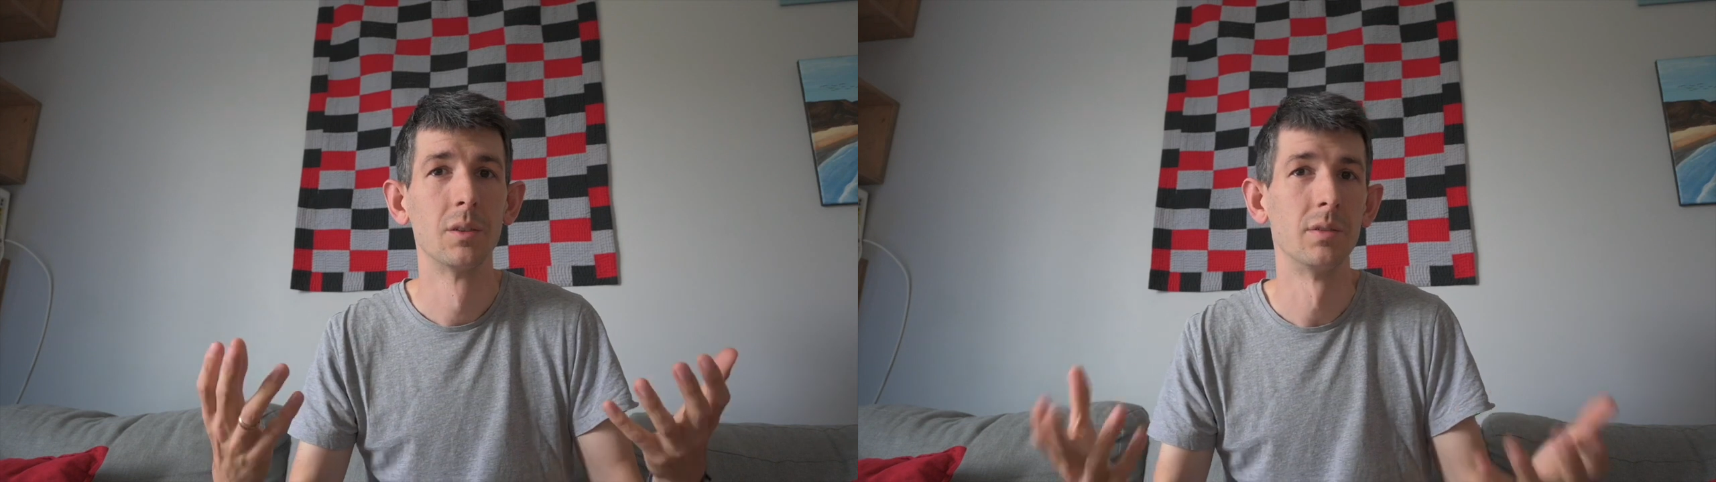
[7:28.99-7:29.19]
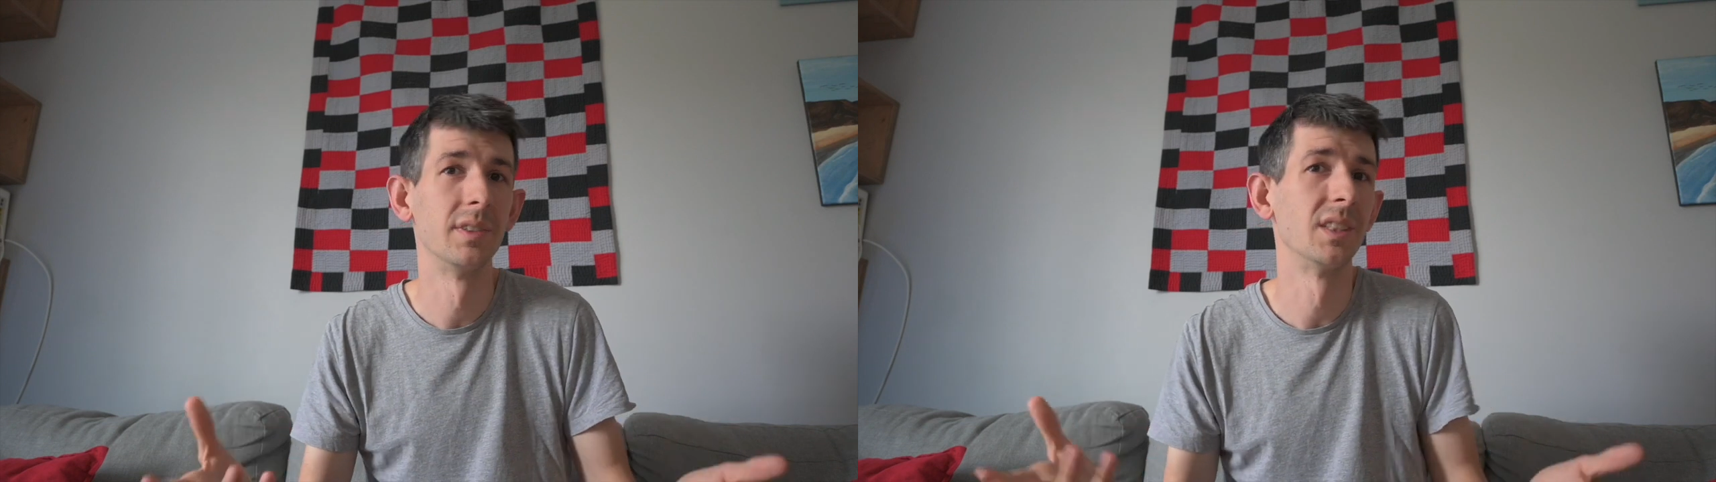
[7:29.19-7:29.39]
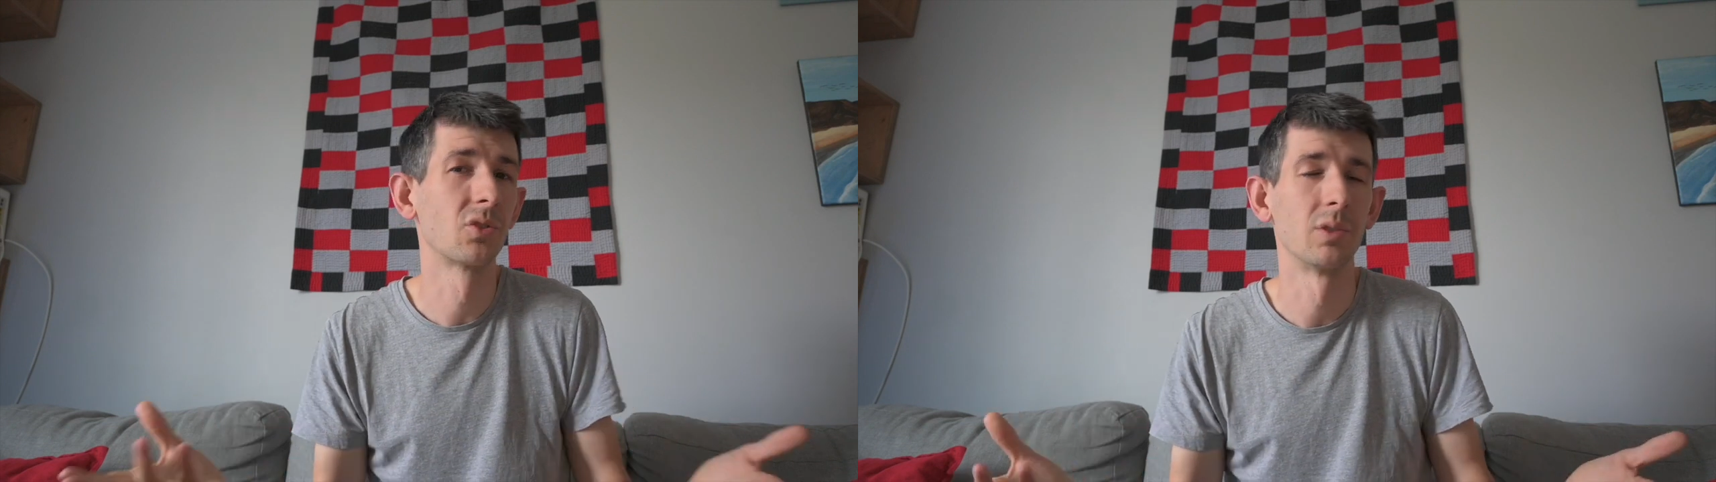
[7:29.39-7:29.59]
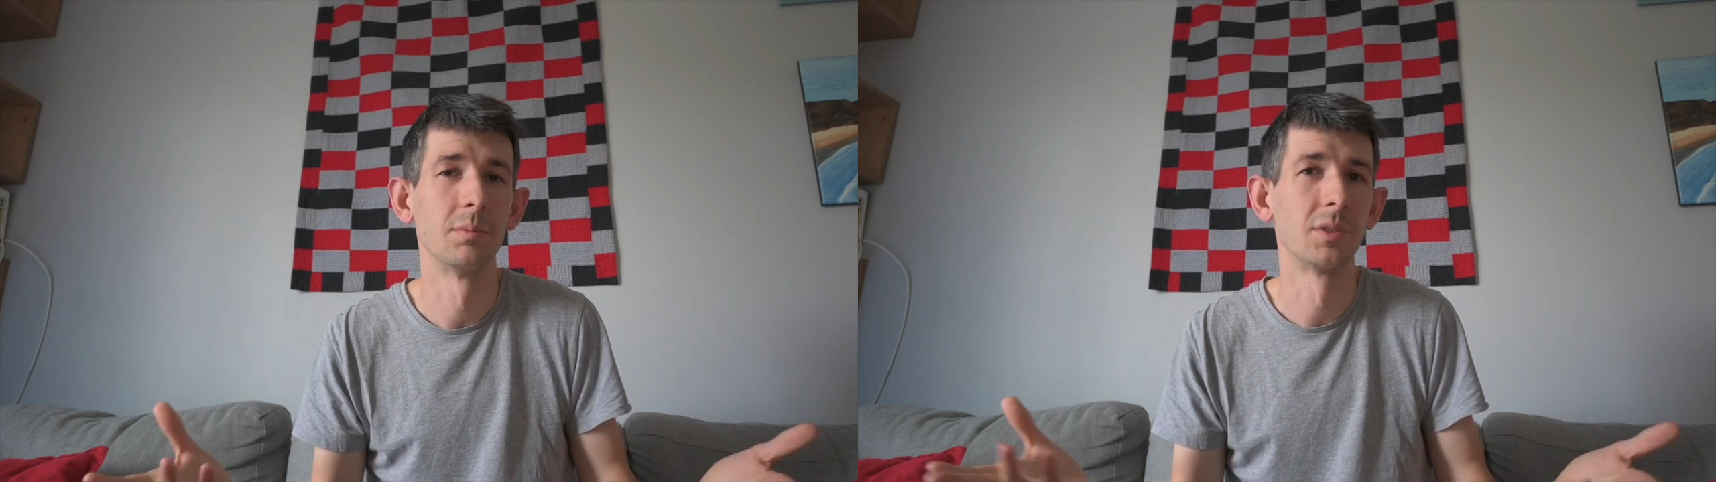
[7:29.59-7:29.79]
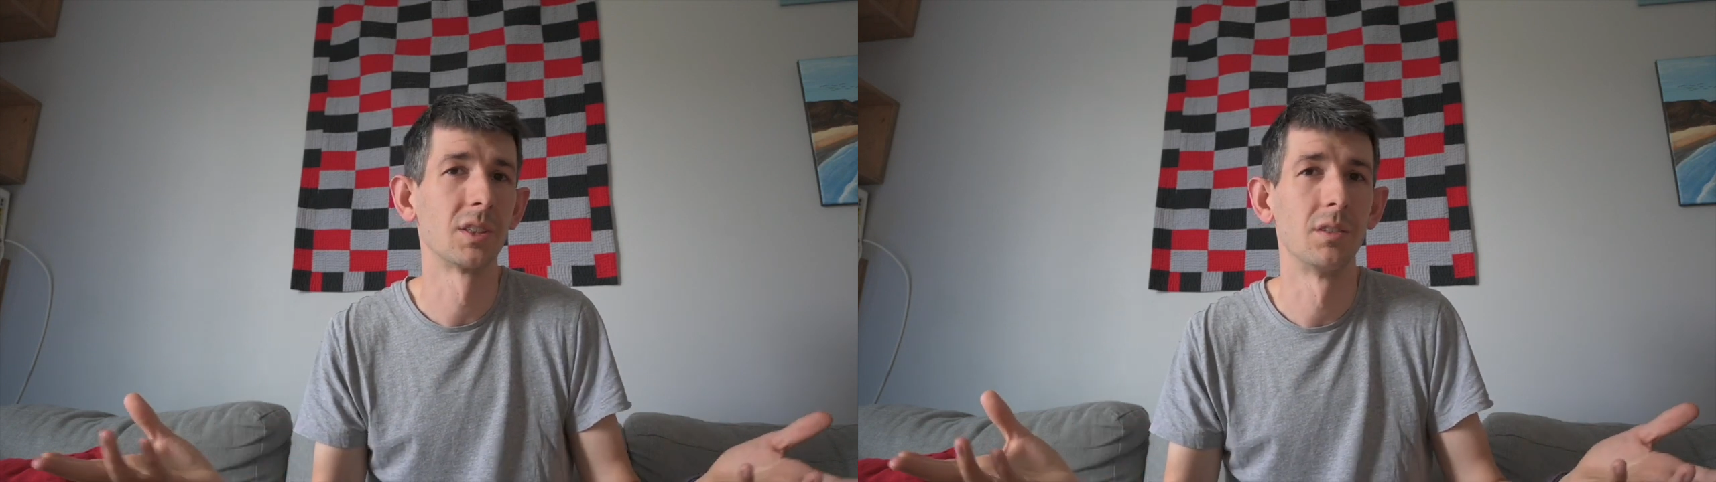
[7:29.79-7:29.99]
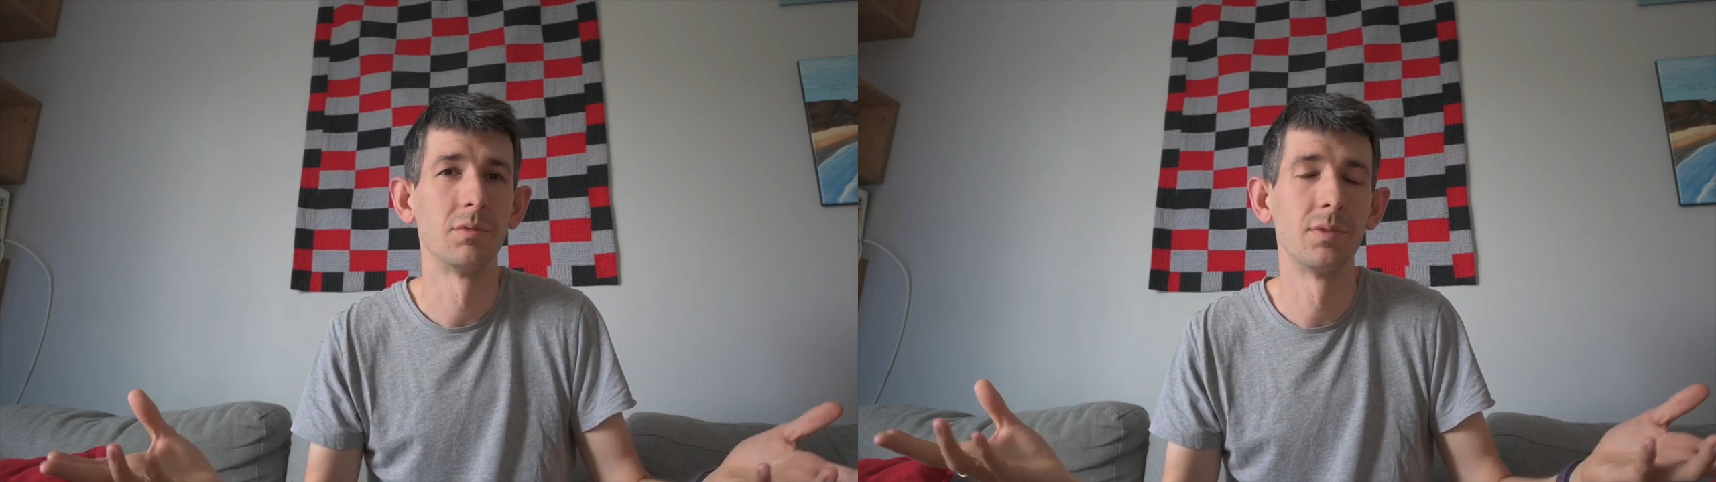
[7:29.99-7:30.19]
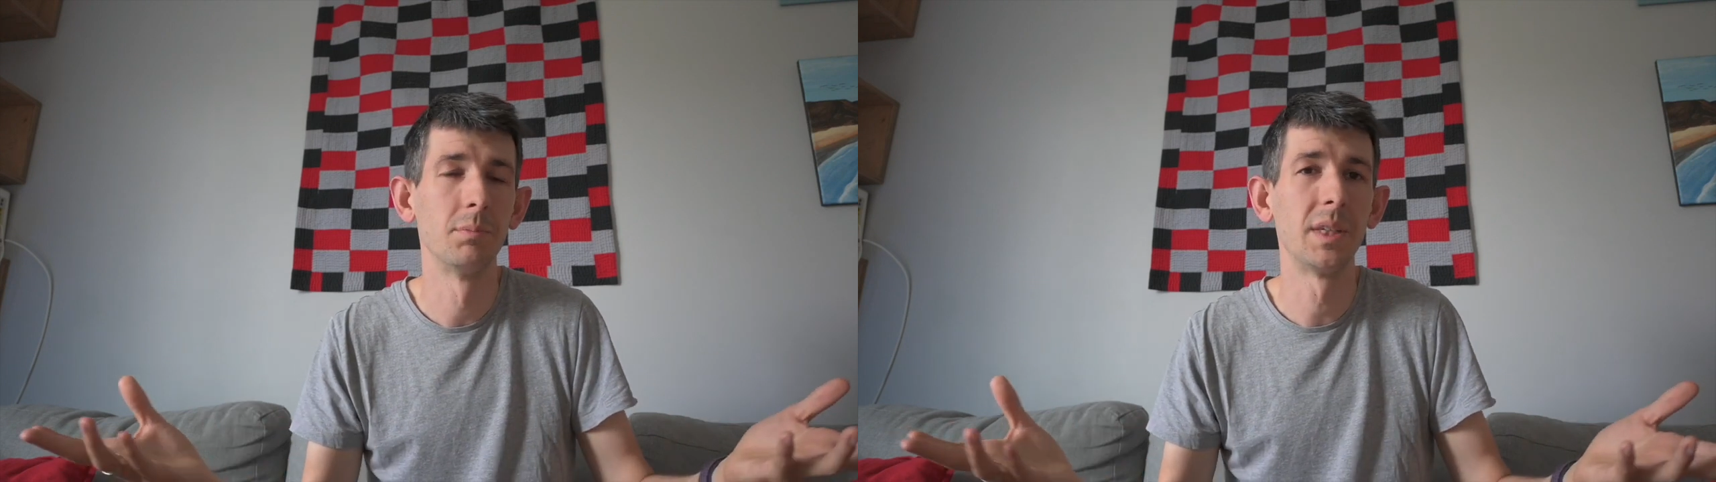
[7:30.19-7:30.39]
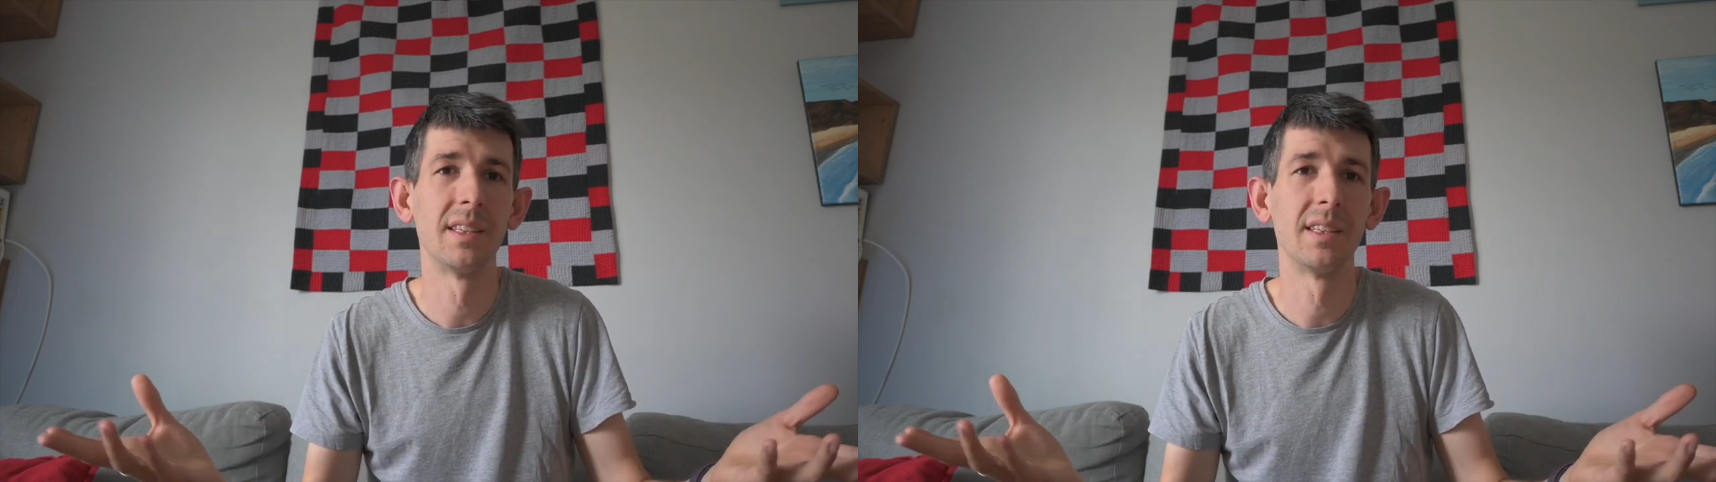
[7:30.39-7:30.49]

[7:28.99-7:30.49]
within Scribd, so for me